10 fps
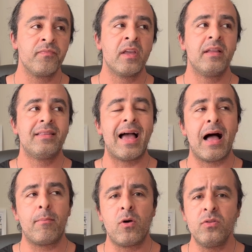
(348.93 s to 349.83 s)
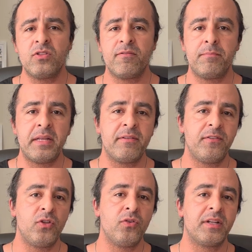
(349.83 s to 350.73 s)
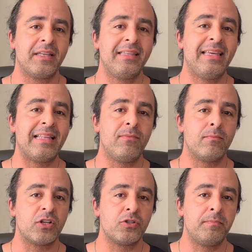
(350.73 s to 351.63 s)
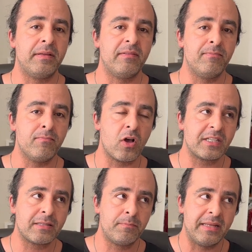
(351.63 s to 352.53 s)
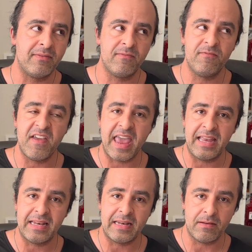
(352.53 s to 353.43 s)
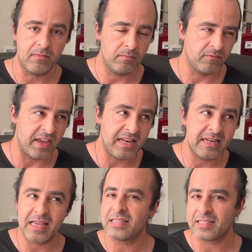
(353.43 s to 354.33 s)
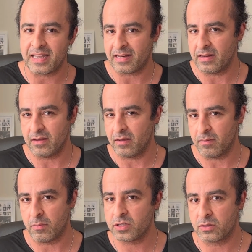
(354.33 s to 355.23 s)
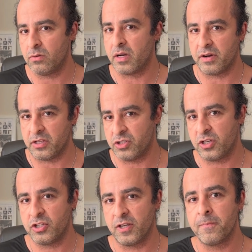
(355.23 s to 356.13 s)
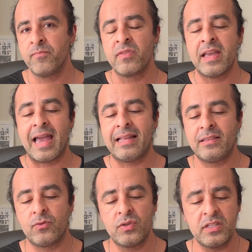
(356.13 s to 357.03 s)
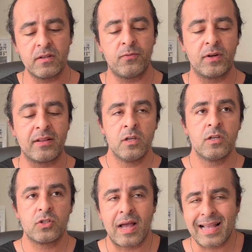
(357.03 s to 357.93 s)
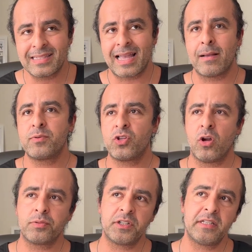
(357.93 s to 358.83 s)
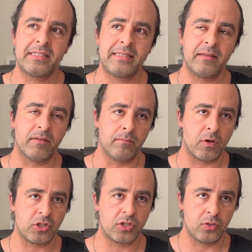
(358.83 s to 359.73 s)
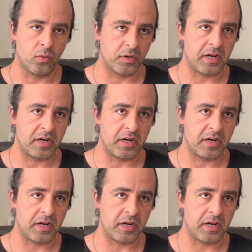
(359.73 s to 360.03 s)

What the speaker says: the amount of benefit you're gonna get must be way less than muscular injection. And the reason for that, so as the absorption is much slower,